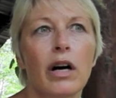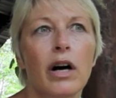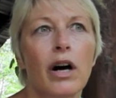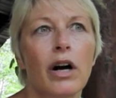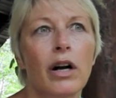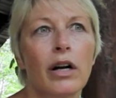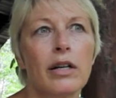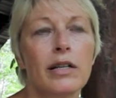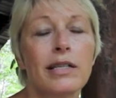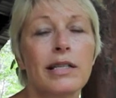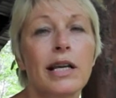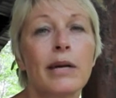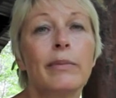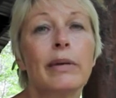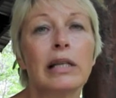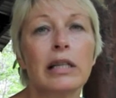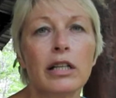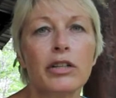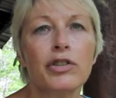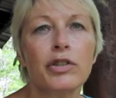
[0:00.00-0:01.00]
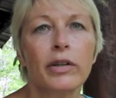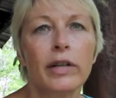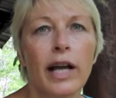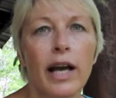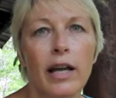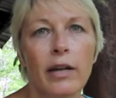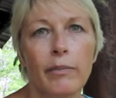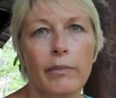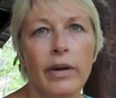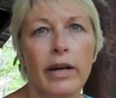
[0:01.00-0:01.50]
are semi-literate
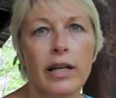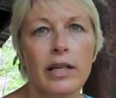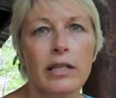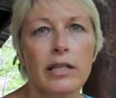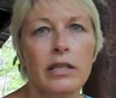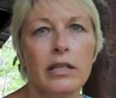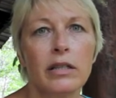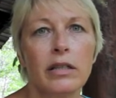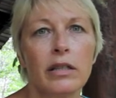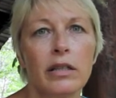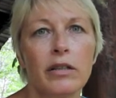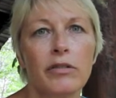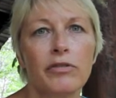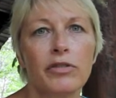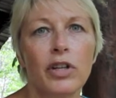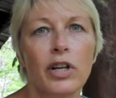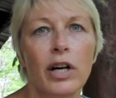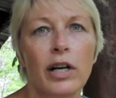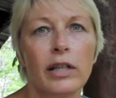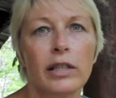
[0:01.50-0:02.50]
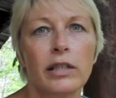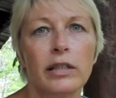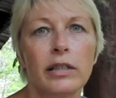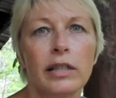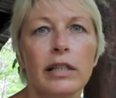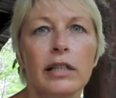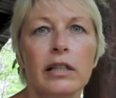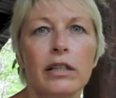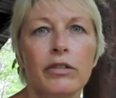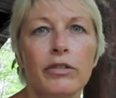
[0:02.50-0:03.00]
at best, if not
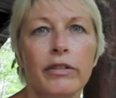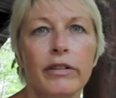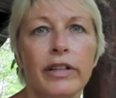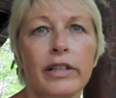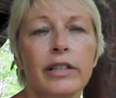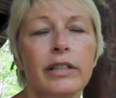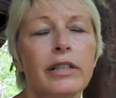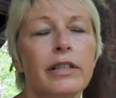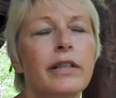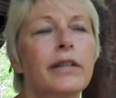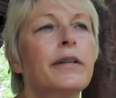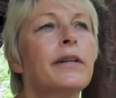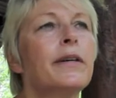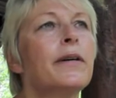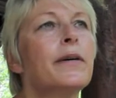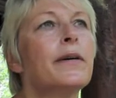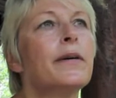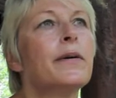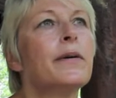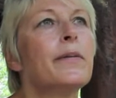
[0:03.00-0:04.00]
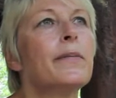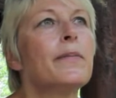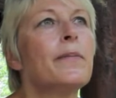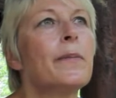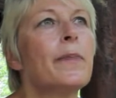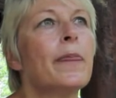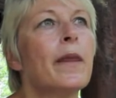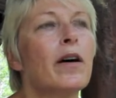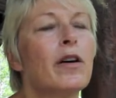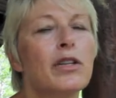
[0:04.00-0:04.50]
illiterate.
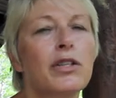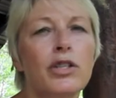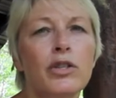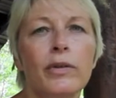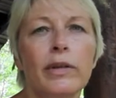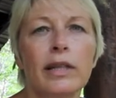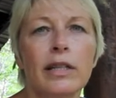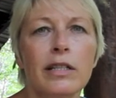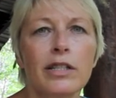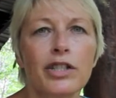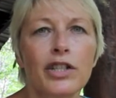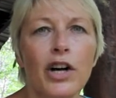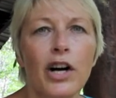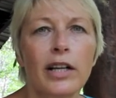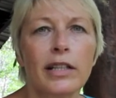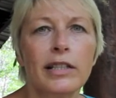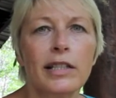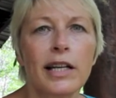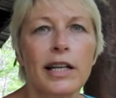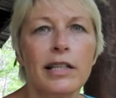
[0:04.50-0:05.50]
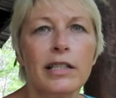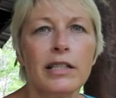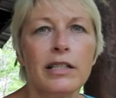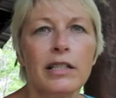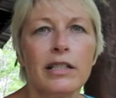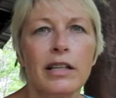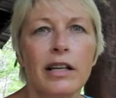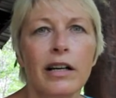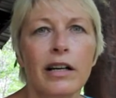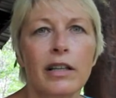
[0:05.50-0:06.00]
Also in this
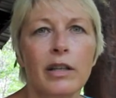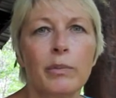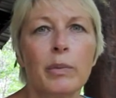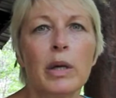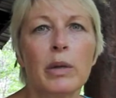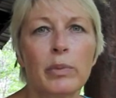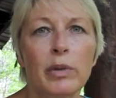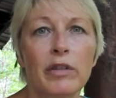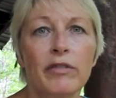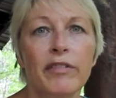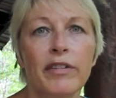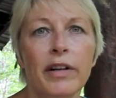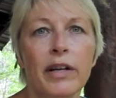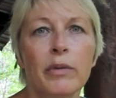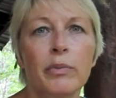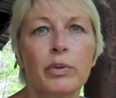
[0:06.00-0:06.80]
context, the people are very